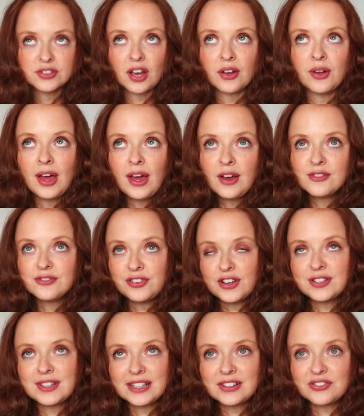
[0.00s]
So
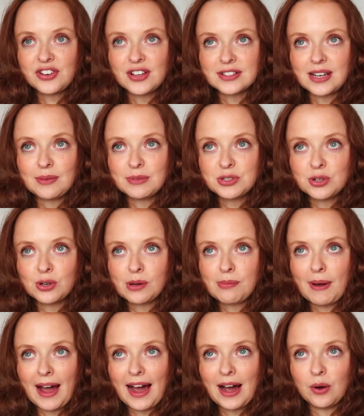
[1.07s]
first things first, let me talk
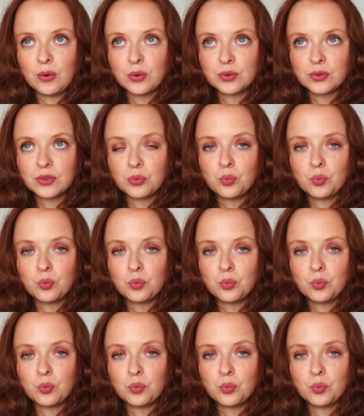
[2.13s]
about